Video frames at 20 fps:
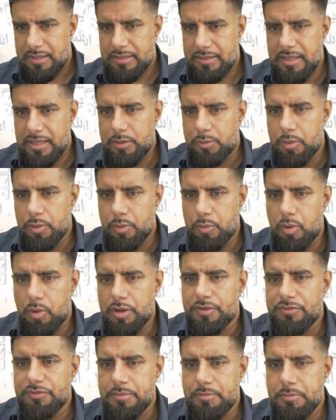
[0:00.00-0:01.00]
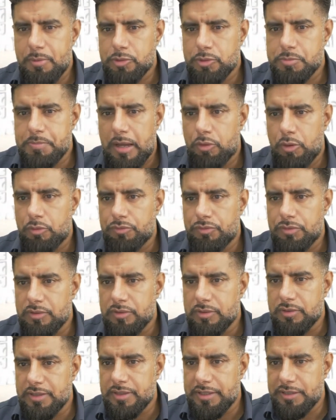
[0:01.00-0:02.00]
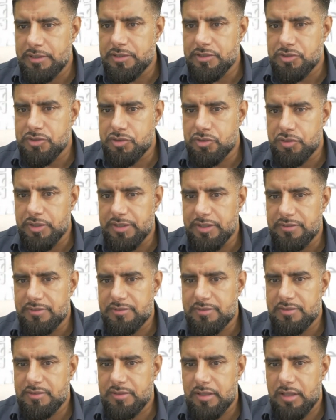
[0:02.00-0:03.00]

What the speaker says: They were one of the most powerful industries.